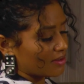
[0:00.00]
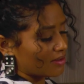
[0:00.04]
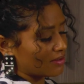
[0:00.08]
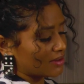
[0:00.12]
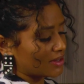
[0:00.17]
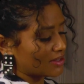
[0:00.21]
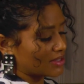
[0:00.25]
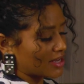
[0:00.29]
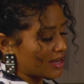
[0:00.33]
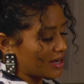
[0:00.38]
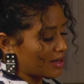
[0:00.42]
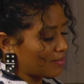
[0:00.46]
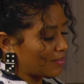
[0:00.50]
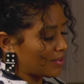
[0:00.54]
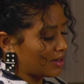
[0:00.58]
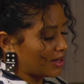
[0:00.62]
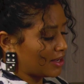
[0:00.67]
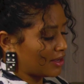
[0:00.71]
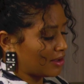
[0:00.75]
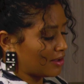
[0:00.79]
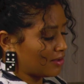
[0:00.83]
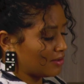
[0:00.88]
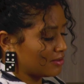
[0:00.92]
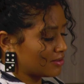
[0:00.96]
Does anybody
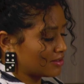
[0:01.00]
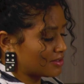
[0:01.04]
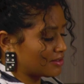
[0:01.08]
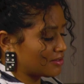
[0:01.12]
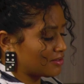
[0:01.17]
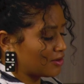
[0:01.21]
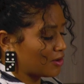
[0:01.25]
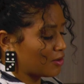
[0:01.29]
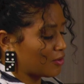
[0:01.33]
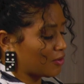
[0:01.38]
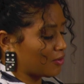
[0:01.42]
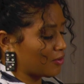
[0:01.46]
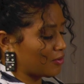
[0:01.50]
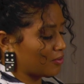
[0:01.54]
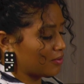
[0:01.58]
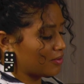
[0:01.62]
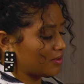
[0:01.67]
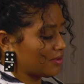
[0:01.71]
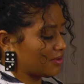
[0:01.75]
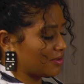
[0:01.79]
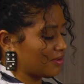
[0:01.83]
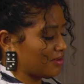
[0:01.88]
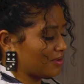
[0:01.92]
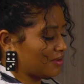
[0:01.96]
else
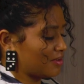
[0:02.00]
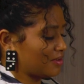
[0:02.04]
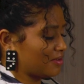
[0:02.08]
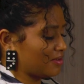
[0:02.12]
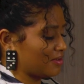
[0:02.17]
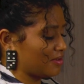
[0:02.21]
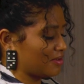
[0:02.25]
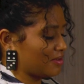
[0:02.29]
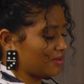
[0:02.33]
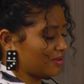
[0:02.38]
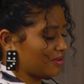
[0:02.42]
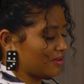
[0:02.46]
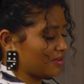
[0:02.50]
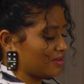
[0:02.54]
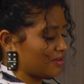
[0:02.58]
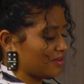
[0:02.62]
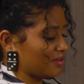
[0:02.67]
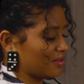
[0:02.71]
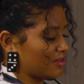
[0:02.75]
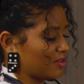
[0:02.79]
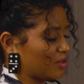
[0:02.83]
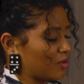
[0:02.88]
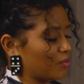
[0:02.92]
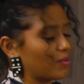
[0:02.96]
know
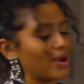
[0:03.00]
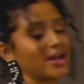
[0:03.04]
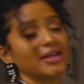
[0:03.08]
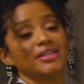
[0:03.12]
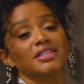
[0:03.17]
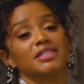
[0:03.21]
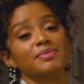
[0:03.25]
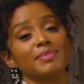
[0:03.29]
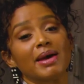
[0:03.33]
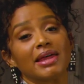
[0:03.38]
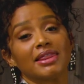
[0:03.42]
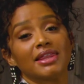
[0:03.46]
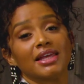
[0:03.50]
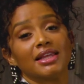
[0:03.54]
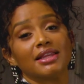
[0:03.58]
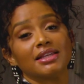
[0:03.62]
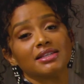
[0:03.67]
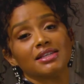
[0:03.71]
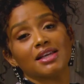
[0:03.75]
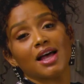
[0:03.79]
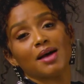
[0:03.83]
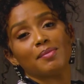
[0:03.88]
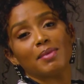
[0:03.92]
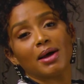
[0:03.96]
the rice method?
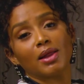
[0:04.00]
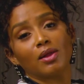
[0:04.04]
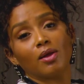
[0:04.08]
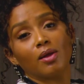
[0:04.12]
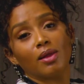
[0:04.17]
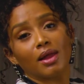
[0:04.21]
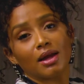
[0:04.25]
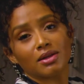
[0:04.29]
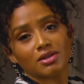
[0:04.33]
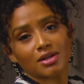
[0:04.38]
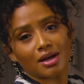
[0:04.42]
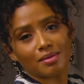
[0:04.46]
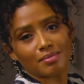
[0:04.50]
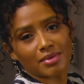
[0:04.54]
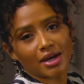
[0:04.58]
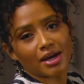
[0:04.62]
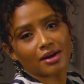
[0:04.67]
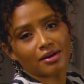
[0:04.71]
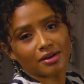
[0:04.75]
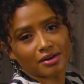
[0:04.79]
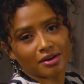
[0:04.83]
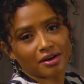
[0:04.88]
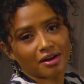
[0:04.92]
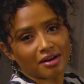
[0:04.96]
This is how my Lola taught me how
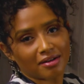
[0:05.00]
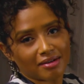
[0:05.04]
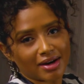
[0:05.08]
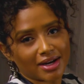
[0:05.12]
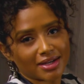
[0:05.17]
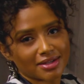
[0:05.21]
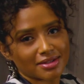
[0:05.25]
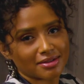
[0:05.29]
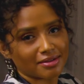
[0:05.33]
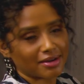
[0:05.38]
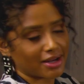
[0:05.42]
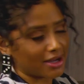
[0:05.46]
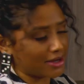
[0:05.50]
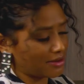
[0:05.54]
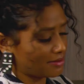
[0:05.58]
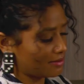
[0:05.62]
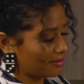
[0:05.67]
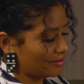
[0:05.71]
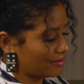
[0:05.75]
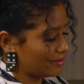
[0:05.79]
to cook rice, okay?